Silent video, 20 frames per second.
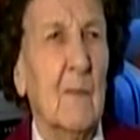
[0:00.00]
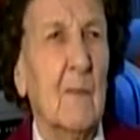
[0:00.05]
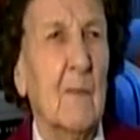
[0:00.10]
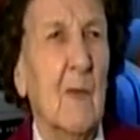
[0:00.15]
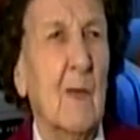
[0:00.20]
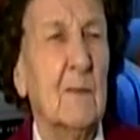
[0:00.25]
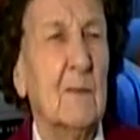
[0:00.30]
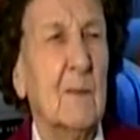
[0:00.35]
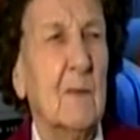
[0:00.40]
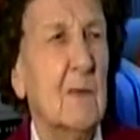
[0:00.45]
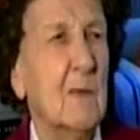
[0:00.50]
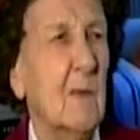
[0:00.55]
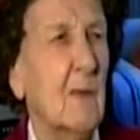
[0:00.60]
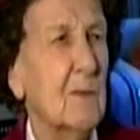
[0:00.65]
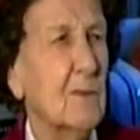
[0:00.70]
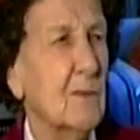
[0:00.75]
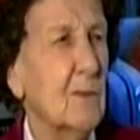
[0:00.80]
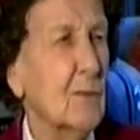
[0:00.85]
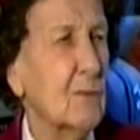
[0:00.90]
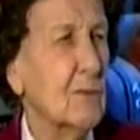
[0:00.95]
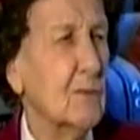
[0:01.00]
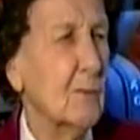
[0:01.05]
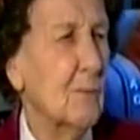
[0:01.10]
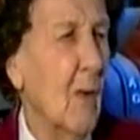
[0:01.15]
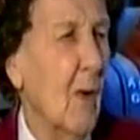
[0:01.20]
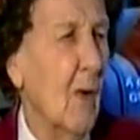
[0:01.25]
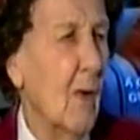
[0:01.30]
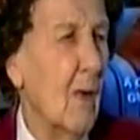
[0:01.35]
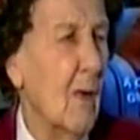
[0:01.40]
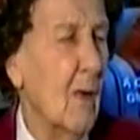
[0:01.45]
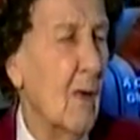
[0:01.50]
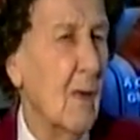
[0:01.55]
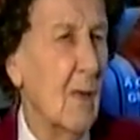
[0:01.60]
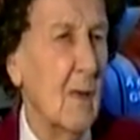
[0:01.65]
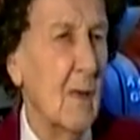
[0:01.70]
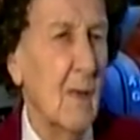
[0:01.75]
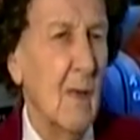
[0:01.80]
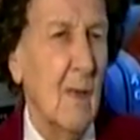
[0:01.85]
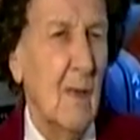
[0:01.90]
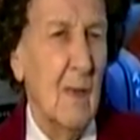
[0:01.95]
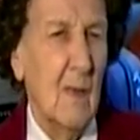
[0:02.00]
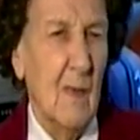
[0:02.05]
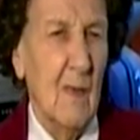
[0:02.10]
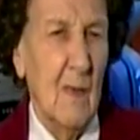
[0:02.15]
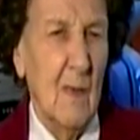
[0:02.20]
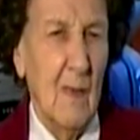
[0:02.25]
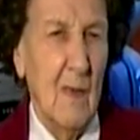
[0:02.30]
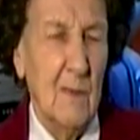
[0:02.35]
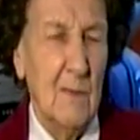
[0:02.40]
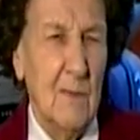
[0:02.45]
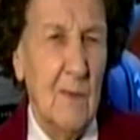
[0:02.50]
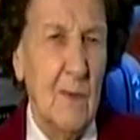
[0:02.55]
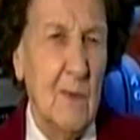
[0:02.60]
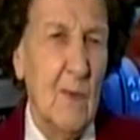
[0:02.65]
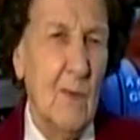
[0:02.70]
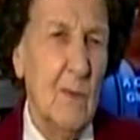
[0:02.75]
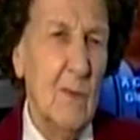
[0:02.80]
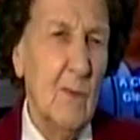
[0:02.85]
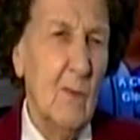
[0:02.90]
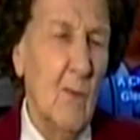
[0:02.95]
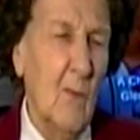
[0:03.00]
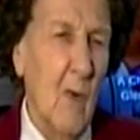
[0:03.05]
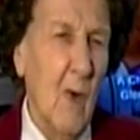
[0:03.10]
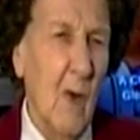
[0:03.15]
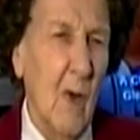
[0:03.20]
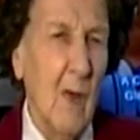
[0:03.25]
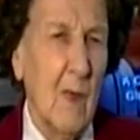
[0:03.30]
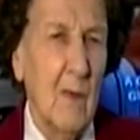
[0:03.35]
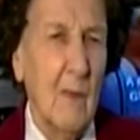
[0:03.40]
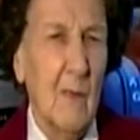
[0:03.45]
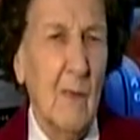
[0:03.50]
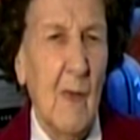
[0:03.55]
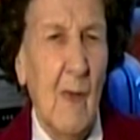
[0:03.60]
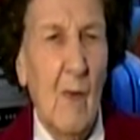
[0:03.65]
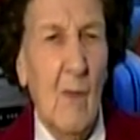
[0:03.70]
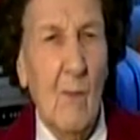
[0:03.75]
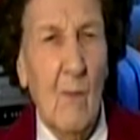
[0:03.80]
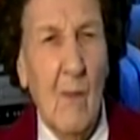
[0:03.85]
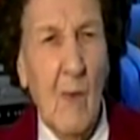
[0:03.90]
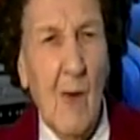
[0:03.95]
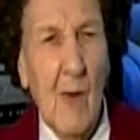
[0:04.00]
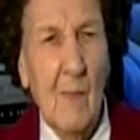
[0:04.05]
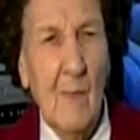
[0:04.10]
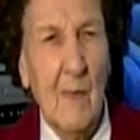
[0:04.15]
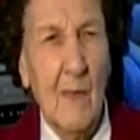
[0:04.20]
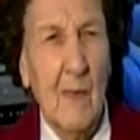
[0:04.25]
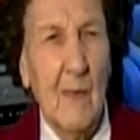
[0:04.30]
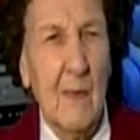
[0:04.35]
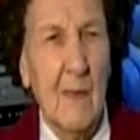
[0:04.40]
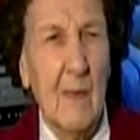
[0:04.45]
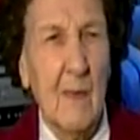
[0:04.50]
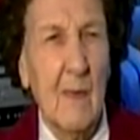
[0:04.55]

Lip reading: And she got so small, and she couldn't walk without wobbling.